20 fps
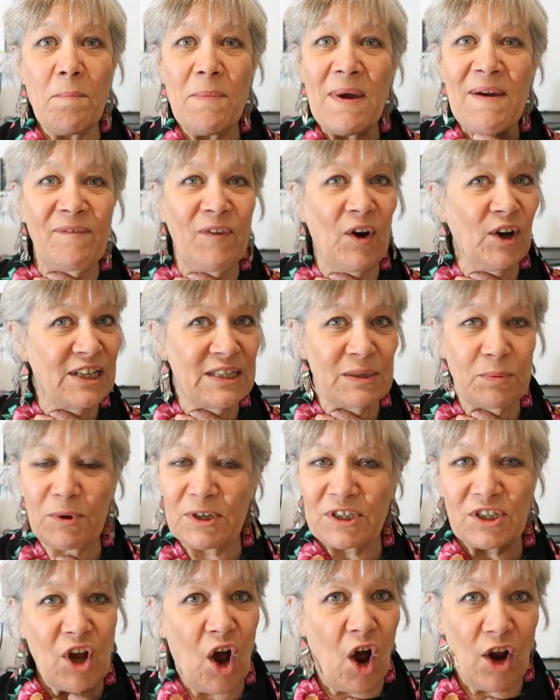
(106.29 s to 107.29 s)
my voice
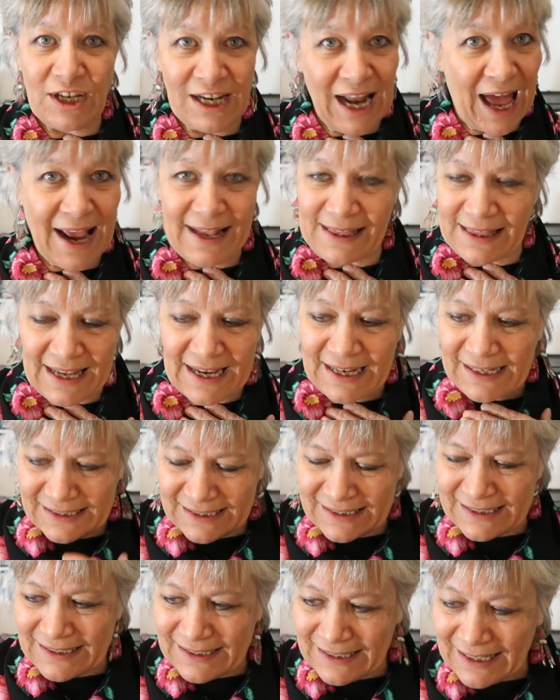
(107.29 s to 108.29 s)
was gone like
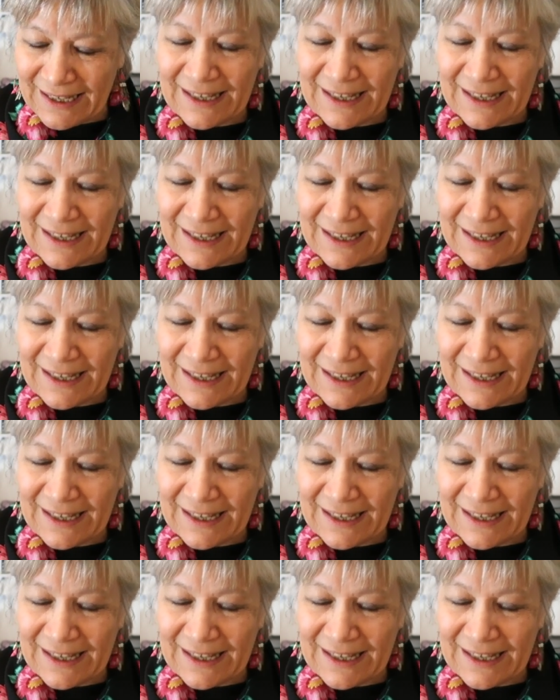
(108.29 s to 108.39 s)
this.